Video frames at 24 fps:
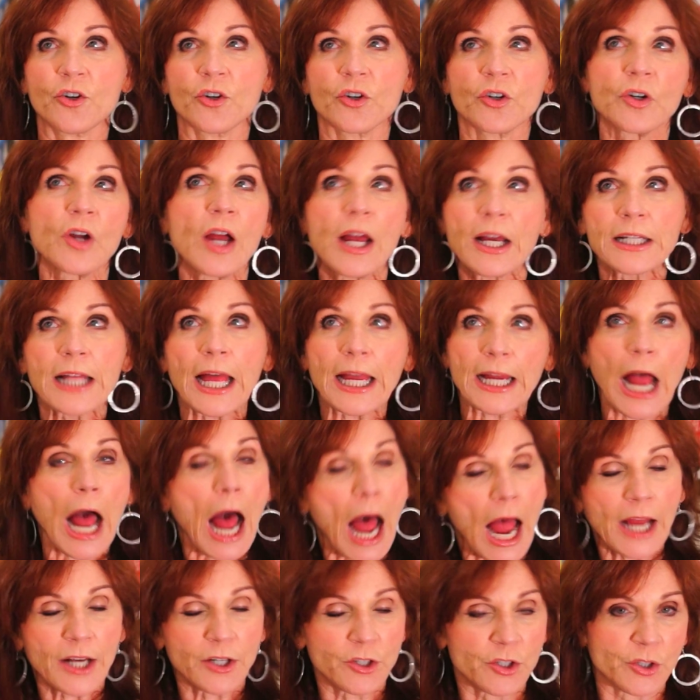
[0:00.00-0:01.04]
her like
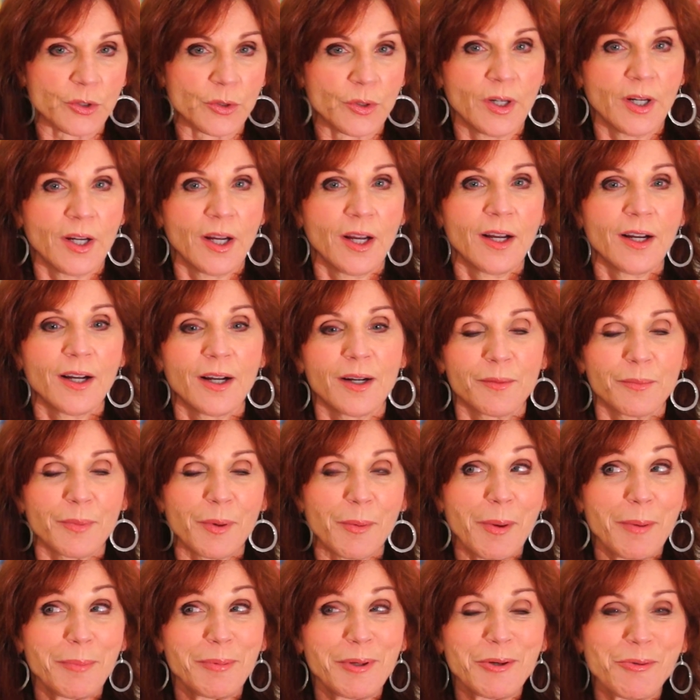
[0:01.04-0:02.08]
I do,
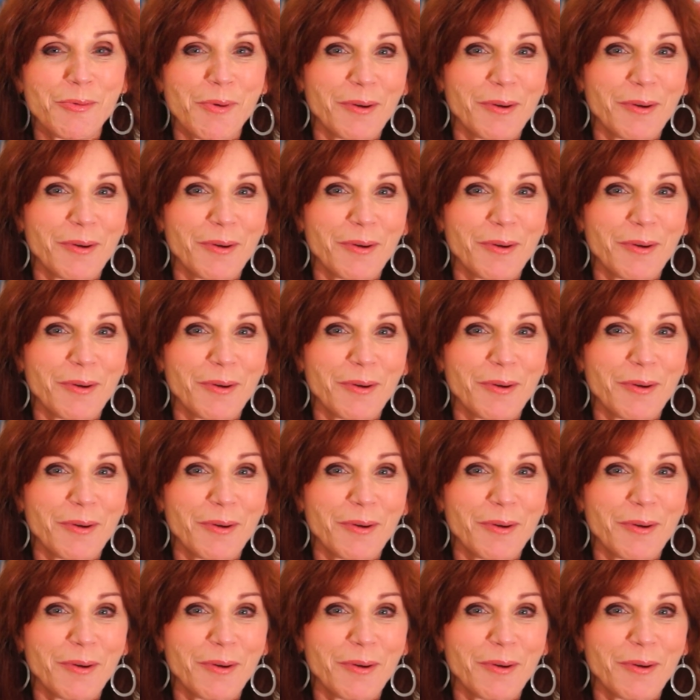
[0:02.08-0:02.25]
but maybe you